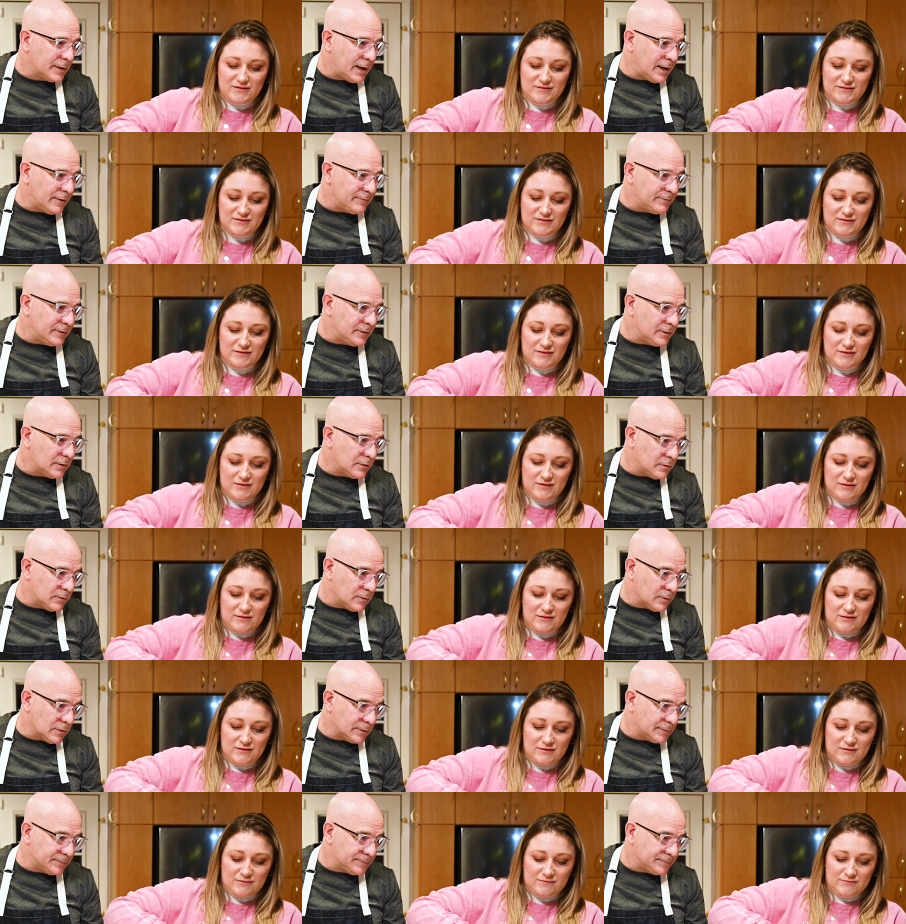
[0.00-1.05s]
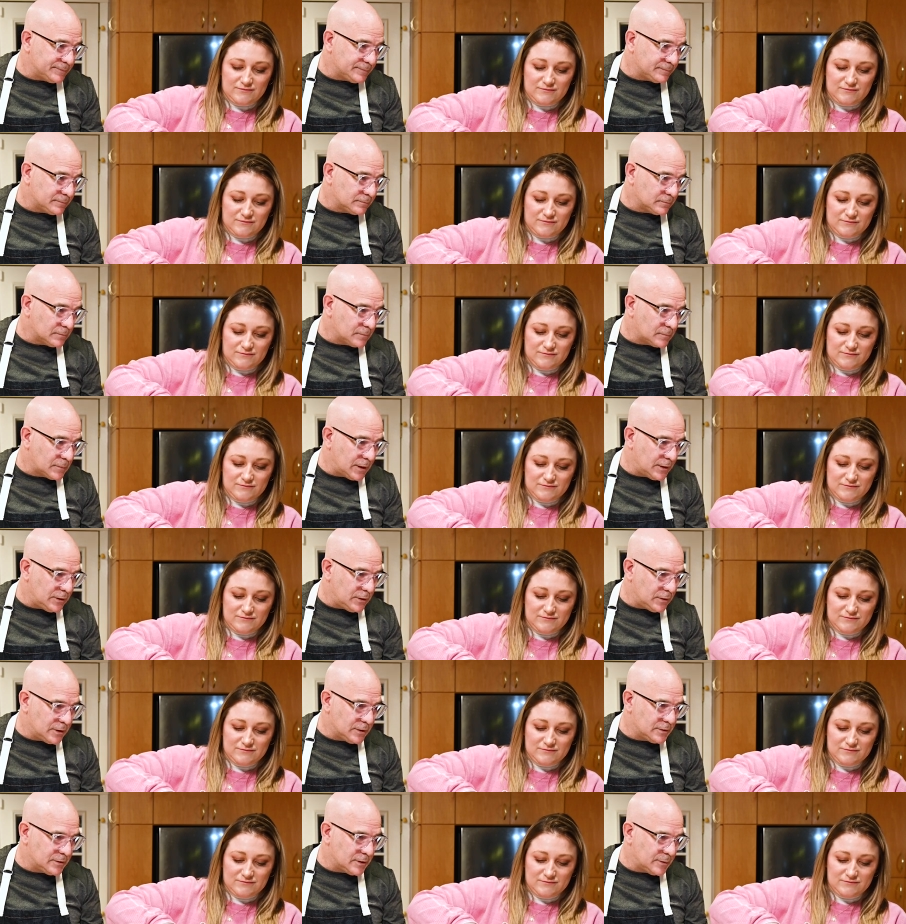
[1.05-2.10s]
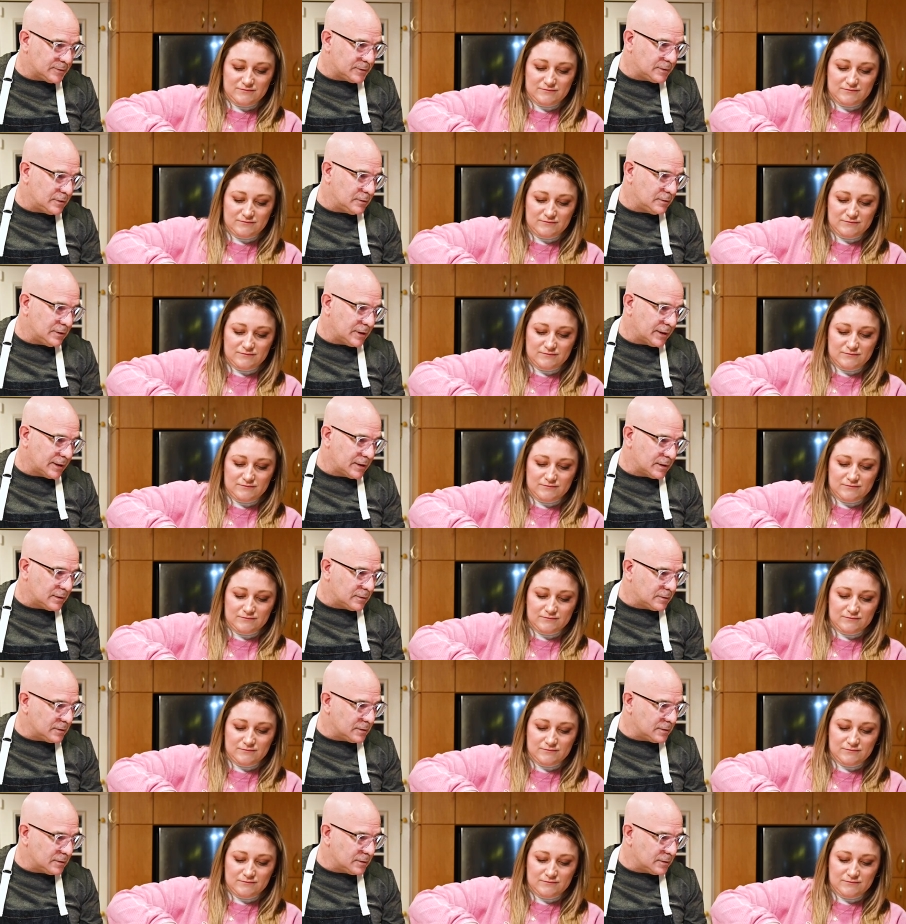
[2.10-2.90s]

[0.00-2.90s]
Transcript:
Speaker 1: Coffee liqueur. And you could substitute, like,